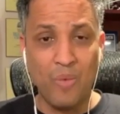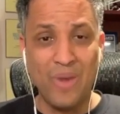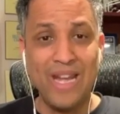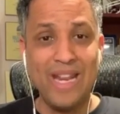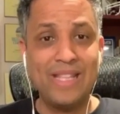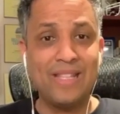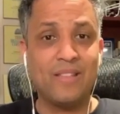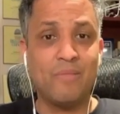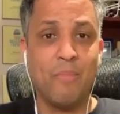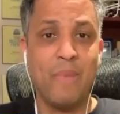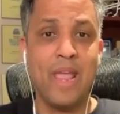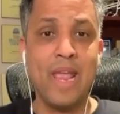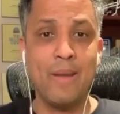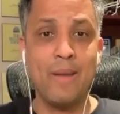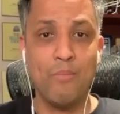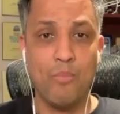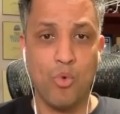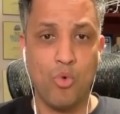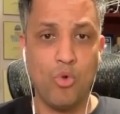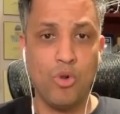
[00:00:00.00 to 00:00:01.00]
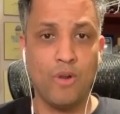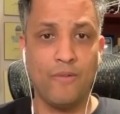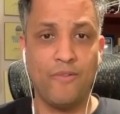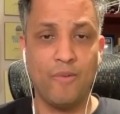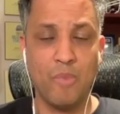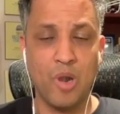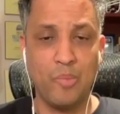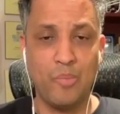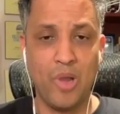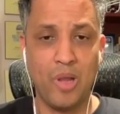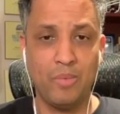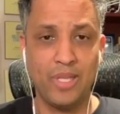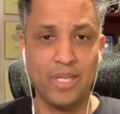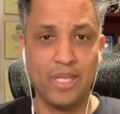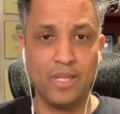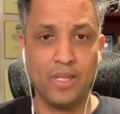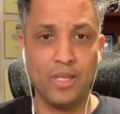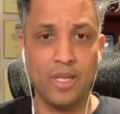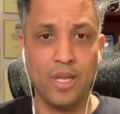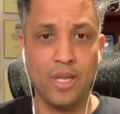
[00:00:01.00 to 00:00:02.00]
And we need to demand more from our
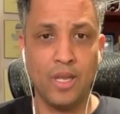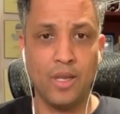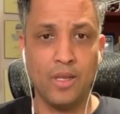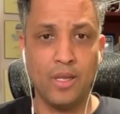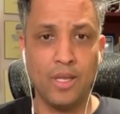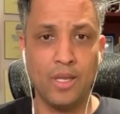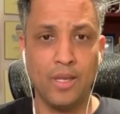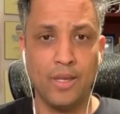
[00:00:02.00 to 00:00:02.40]
public